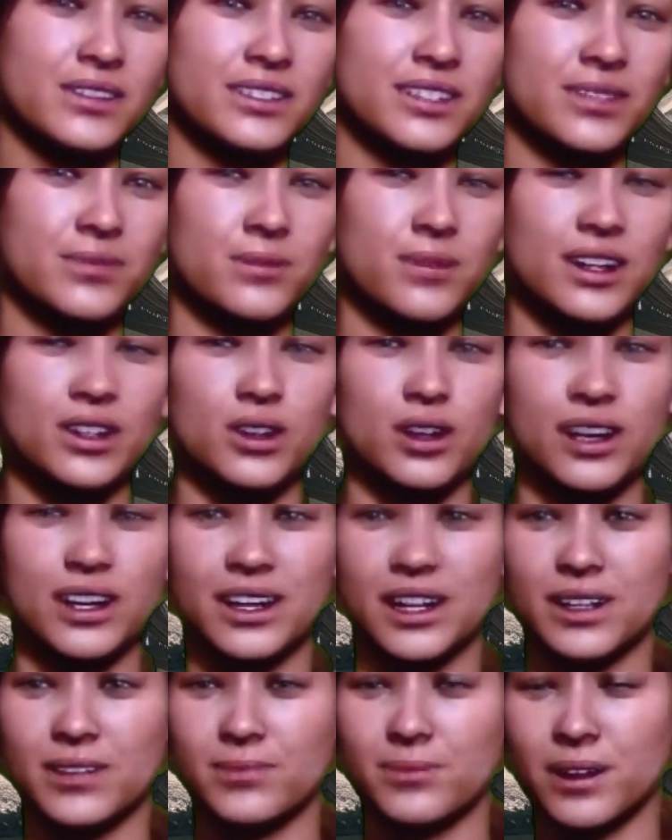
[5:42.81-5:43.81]
of
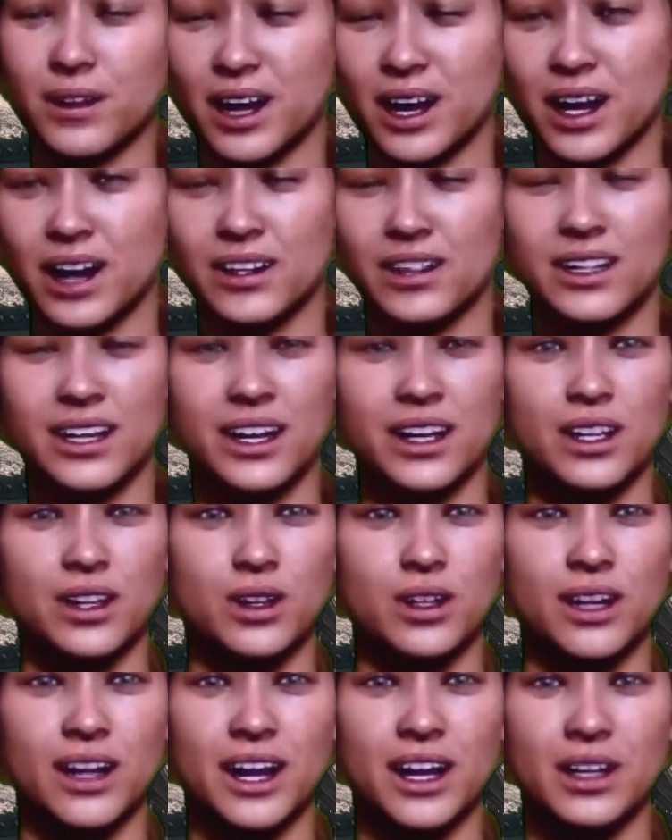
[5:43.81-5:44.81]
symmetry and balance in
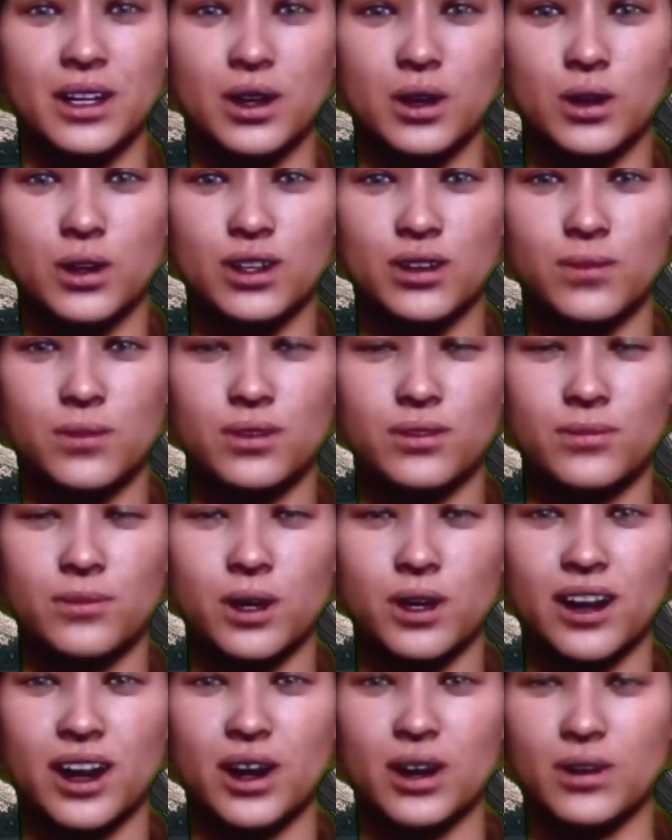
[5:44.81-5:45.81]
your decor to
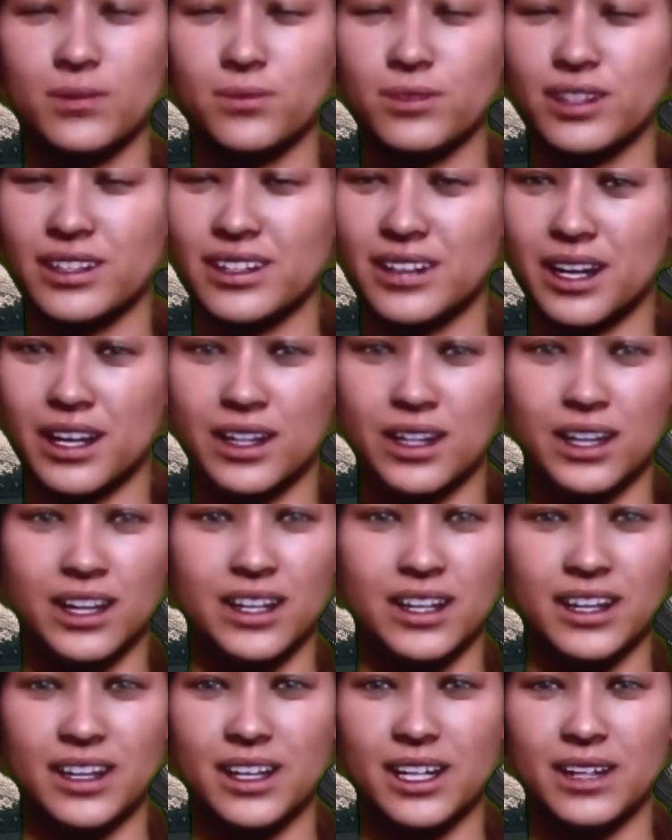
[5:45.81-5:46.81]
promote harmony and
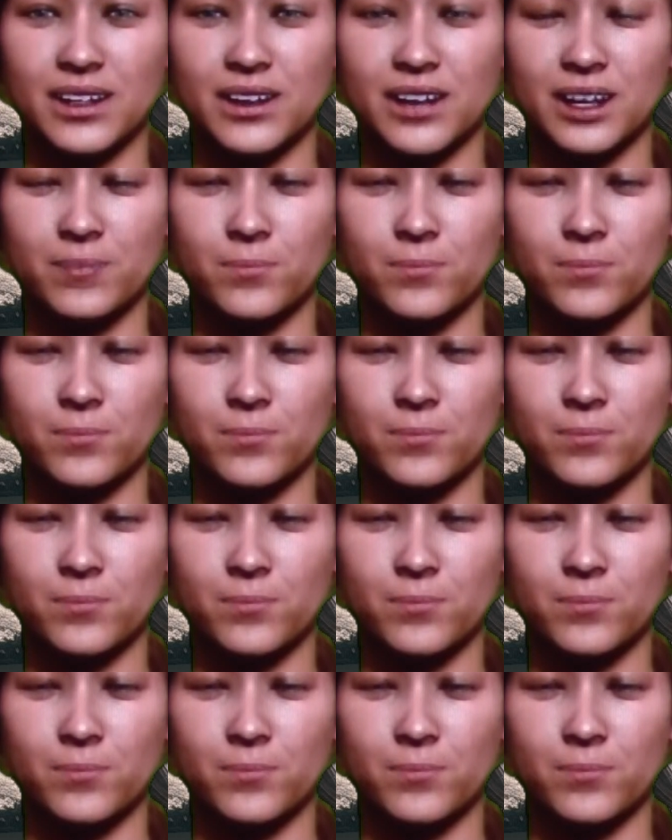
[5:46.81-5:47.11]
a sense of